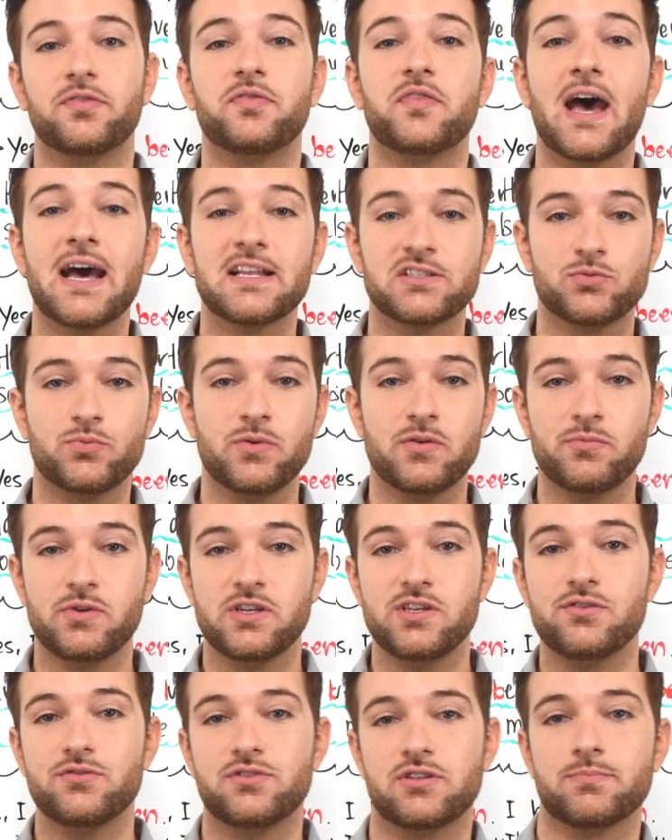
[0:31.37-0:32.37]
That's when
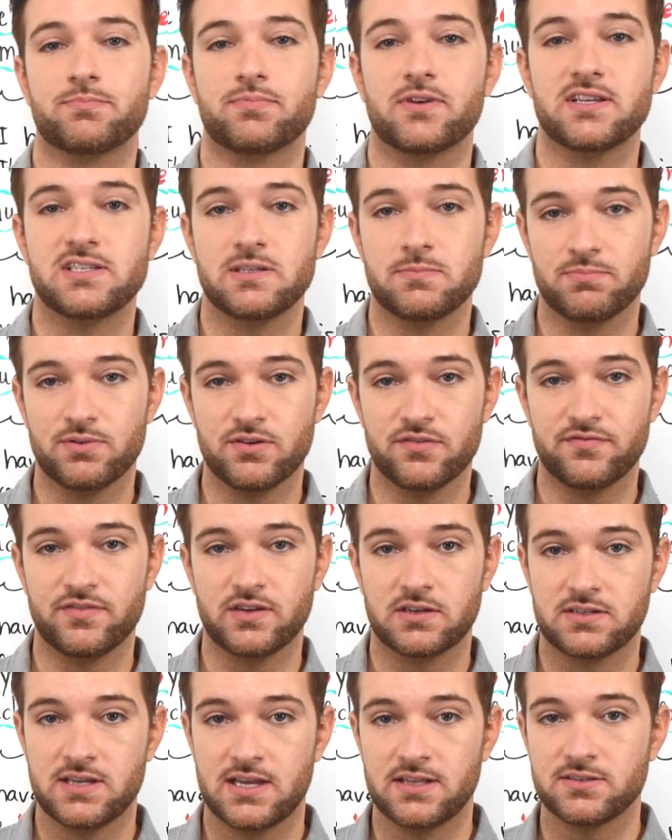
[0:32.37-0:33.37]
we use the present
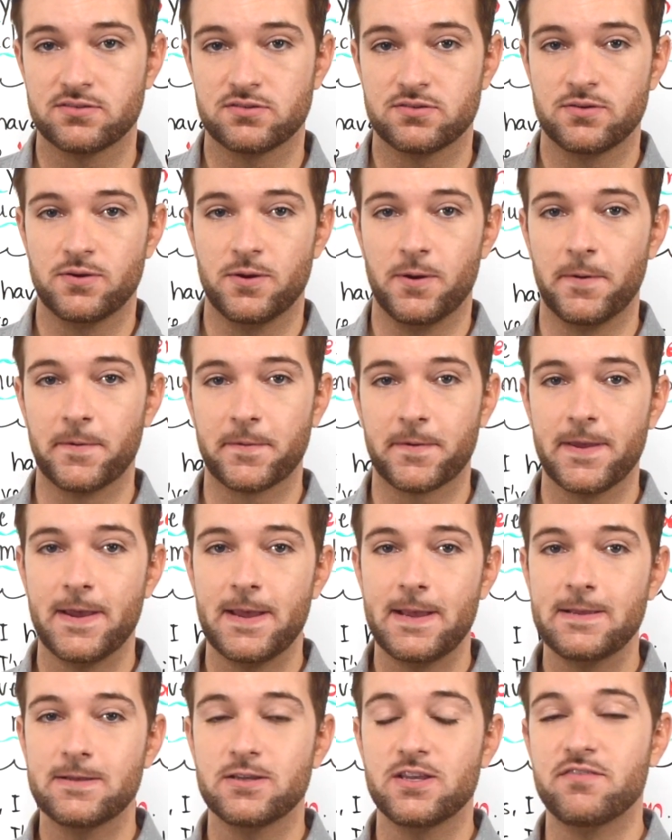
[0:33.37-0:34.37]
perfect tense,
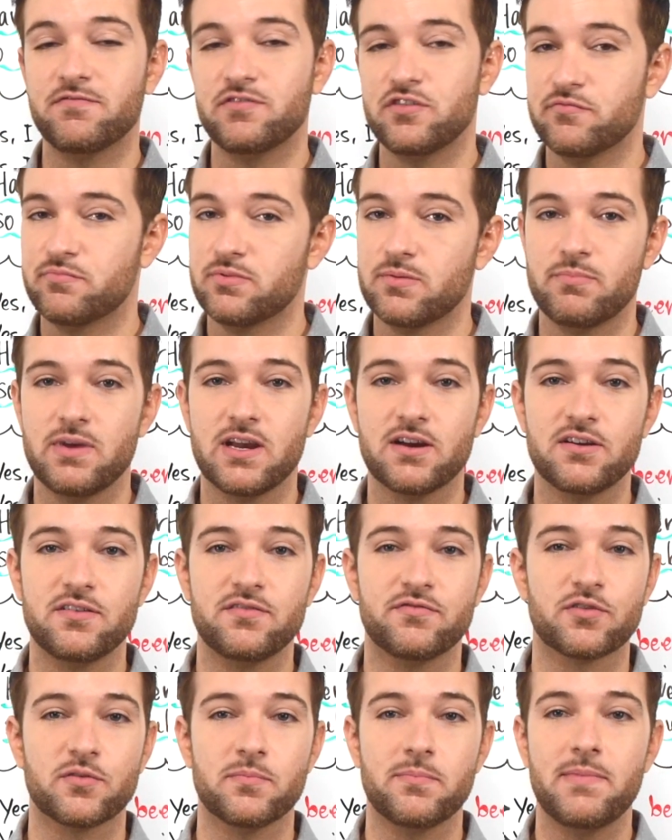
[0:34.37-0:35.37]
okay? If you've been
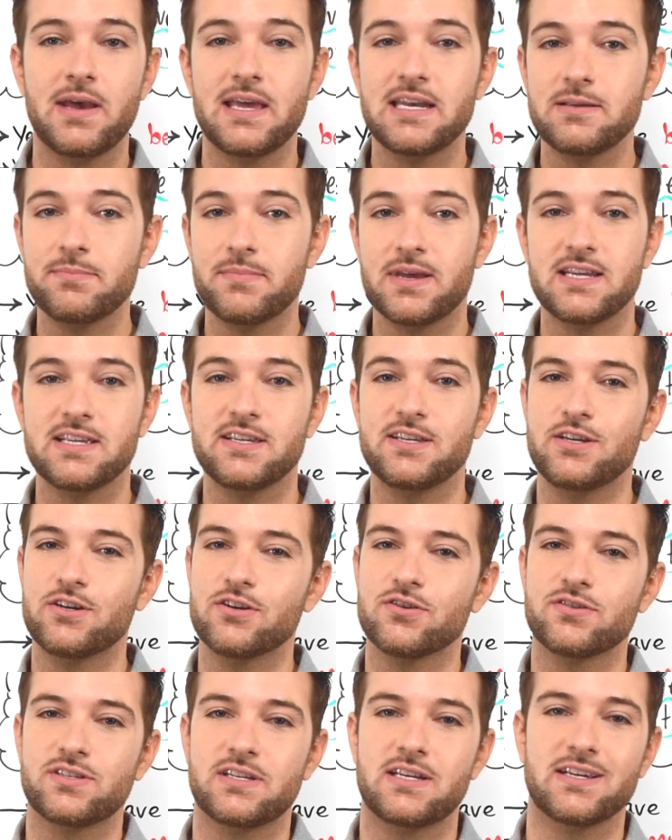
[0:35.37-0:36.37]
married for many, many
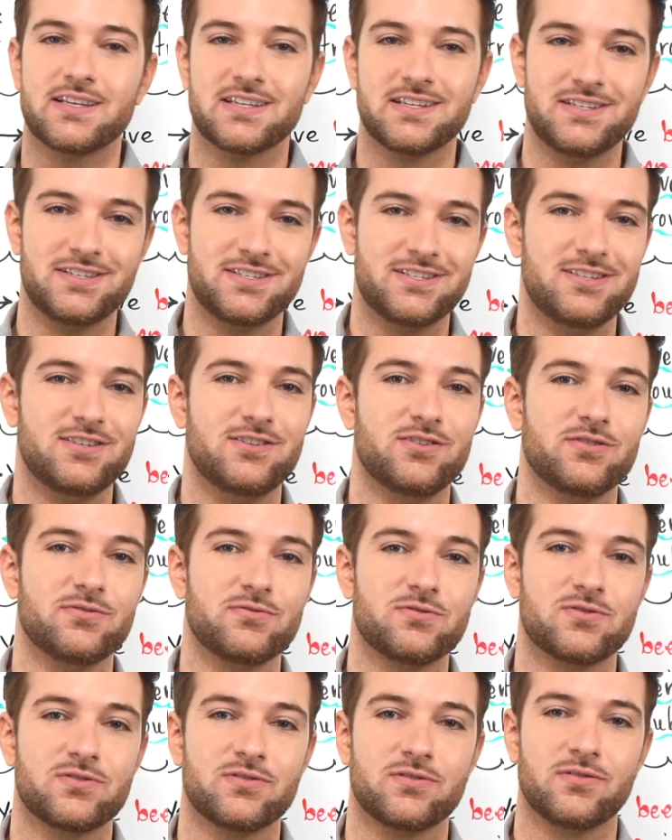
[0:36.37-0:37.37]
years and it
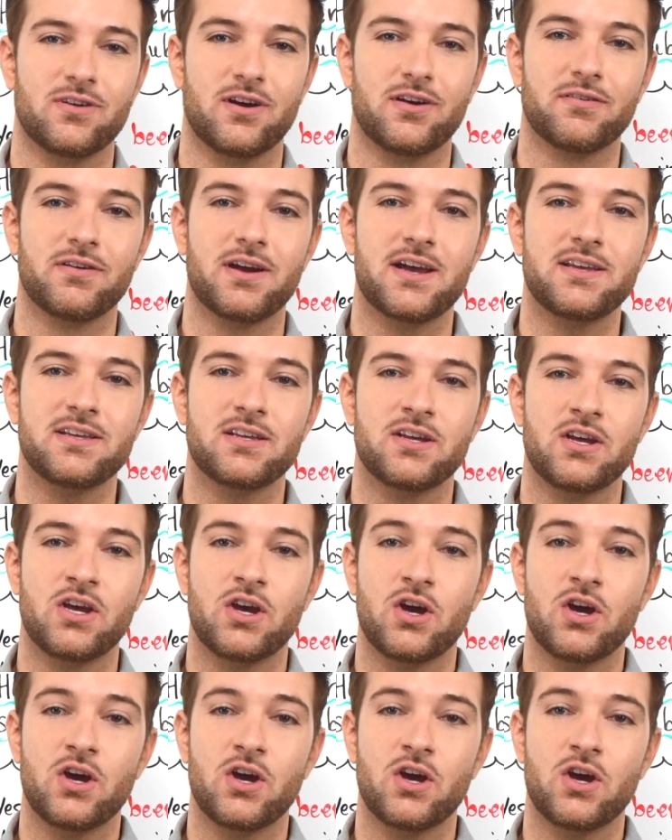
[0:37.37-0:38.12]
continues, all right?